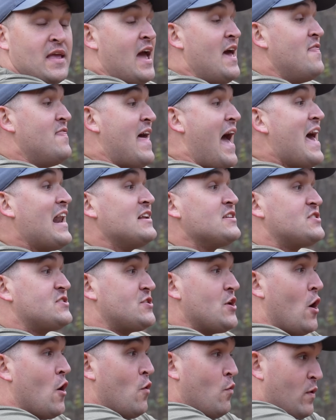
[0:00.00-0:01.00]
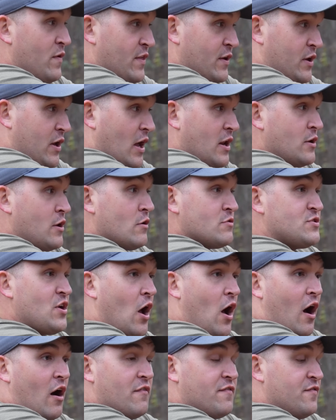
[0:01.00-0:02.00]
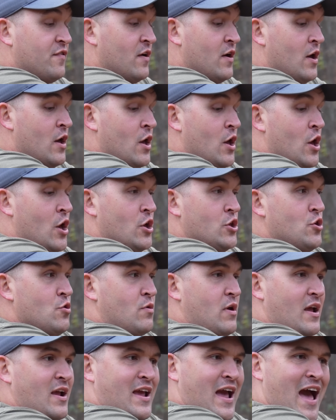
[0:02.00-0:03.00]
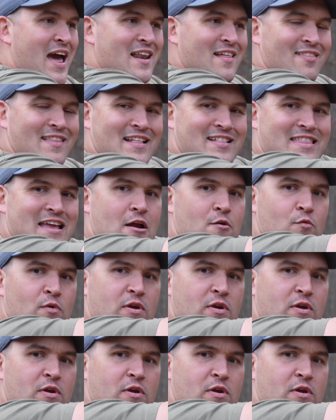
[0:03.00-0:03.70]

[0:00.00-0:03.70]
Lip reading: And that is so when the gun goes off, you can kind of let that